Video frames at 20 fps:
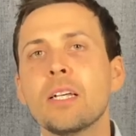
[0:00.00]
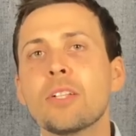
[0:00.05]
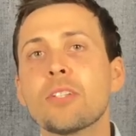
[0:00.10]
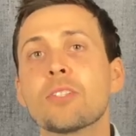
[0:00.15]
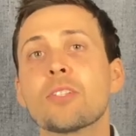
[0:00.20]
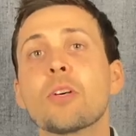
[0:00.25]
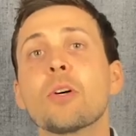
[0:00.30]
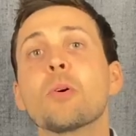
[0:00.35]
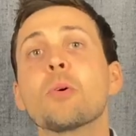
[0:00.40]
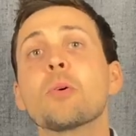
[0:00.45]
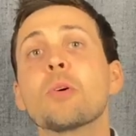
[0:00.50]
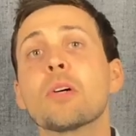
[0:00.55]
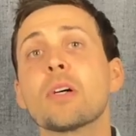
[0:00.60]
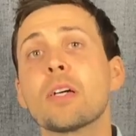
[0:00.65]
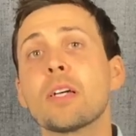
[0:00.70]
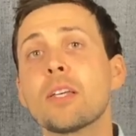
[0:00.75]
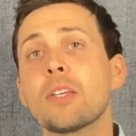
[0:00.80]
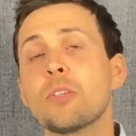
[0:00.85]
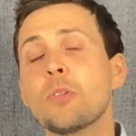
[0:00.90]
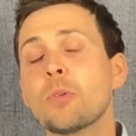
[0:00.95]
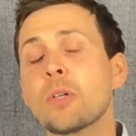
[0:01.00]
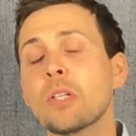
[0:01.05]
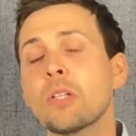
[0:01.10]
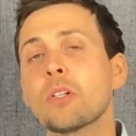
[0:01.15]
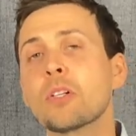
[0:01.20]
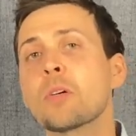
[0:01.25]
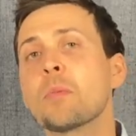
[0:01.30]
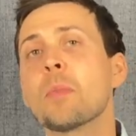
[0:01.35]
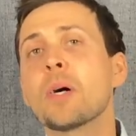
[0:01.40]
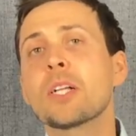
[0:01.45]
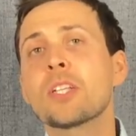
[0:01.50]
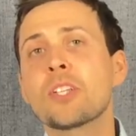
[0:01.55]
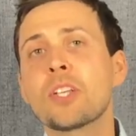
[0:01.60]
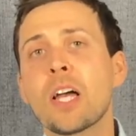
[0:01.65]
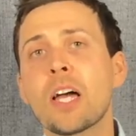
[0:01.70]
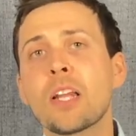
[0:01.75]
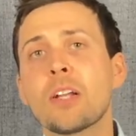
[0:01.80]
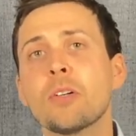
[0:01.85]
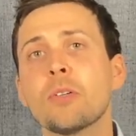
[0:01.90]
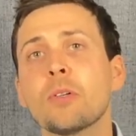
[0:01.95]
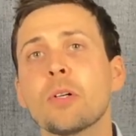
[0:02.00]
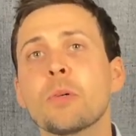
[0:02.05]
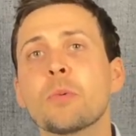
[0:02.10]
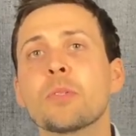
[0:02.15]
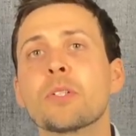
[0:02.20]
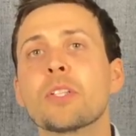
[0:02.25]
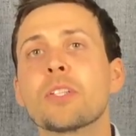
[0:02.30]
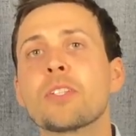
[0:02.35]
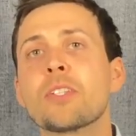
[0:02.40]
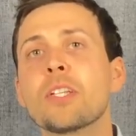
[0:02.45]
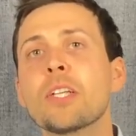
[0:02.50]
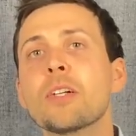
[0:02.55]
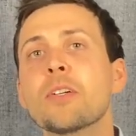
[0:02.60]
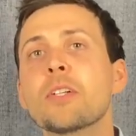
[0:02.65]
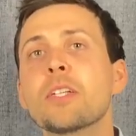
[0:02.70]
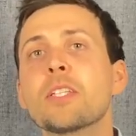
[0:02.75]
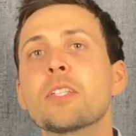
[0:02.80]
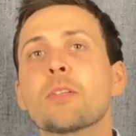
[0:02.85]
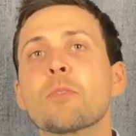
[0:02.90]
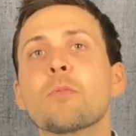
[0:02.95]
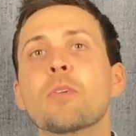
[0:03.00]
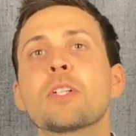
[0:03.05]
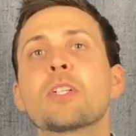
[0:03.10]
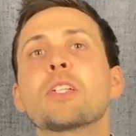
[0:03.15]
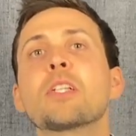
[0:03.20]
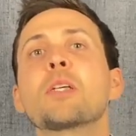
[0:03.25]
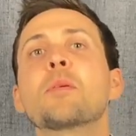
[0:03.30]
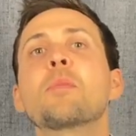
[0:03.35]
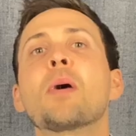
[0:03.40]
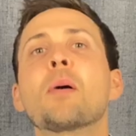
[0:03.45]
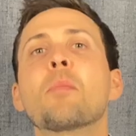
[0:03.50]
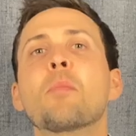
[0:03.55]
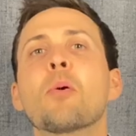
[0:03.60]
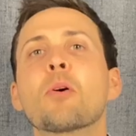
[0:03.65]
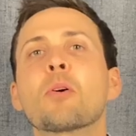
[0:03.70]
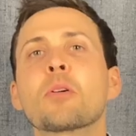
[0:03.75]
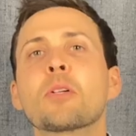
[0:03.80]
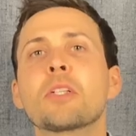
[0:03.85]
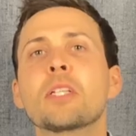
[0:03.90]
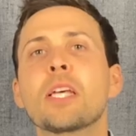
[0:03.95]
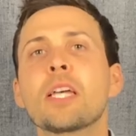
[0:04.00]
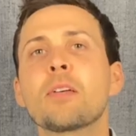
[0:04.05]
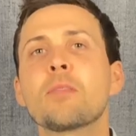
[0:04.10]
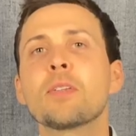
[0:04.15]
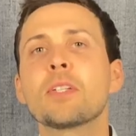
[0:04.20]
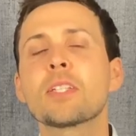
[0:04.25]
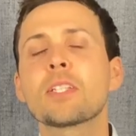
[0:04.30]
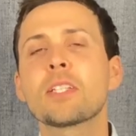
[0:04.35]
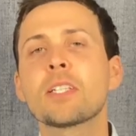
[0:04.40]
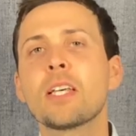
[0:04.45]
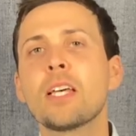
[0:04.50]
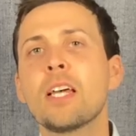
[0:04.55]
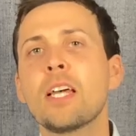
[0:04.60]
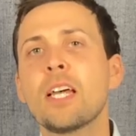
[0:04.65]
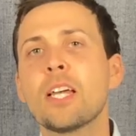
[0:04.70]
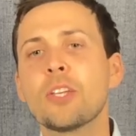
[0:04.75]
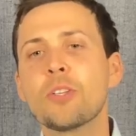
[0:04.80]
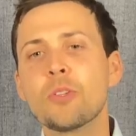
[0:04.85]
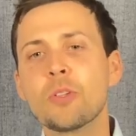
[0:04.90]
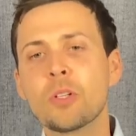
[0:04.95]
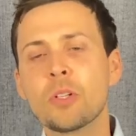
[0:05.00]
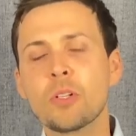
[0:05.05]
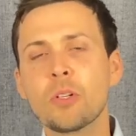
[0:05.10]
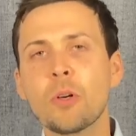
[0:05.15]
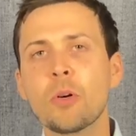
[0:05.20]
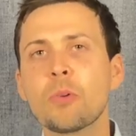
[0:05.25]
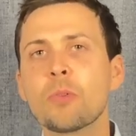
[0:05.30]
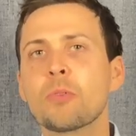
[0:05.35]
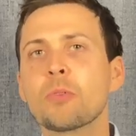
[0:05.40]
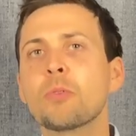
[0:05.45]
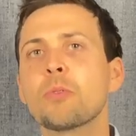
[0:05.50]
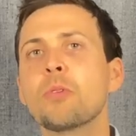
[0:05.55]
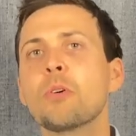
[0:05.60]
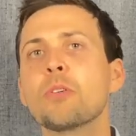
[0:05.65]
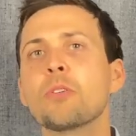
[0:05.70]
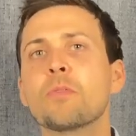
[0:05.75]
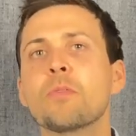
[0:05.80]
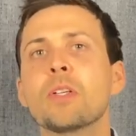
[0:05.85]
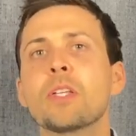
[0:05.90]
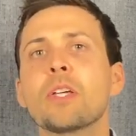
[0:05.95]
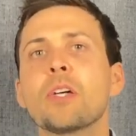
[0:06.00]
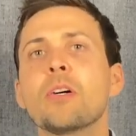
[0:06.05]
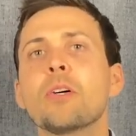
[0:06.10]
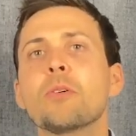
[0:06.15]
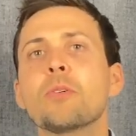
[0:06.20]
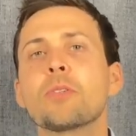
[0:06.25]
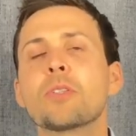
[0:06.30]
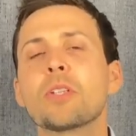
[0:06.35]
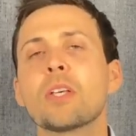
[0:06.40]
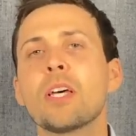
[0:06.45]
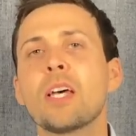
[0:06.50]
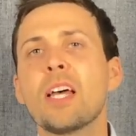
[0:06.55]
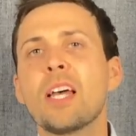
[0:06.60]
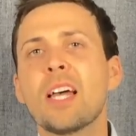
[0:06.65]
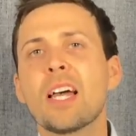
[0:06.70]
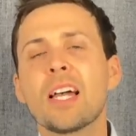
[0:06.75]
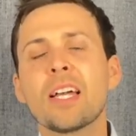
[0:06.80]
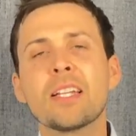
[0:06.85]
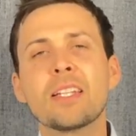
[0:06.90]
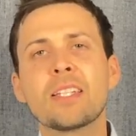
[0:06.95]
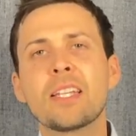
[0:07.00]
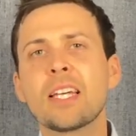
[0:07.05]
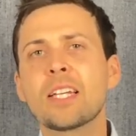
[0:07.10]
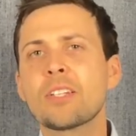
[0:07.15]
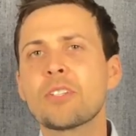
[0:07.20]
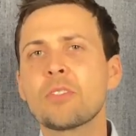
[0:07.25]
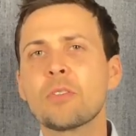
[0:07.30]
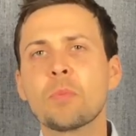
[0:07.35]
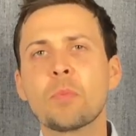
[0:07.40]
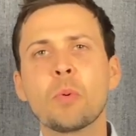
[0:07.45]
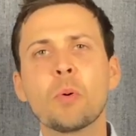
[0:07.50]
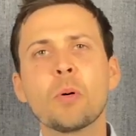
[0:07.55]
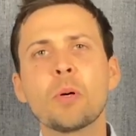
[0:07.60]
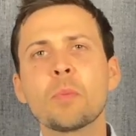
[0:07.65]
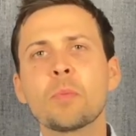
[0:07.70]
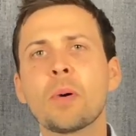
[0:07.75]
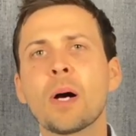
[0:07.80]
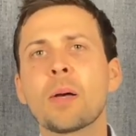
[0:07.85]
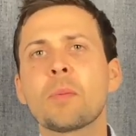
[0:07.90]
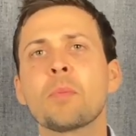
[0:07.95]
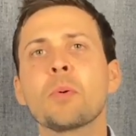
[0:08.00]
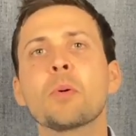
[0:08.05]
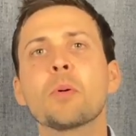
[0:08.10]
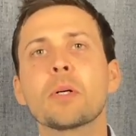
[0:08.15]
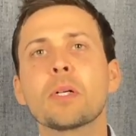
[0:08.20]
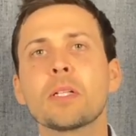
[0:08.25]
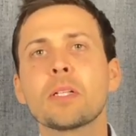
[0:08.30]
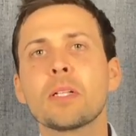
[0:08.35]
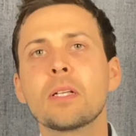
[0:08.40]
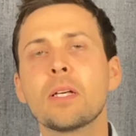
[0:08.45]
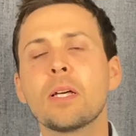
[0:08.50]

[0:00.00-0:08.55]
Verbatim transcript: So you can look at my channel. It was a series originally by Margaret Davis. You can go through those videos and takes you point by point.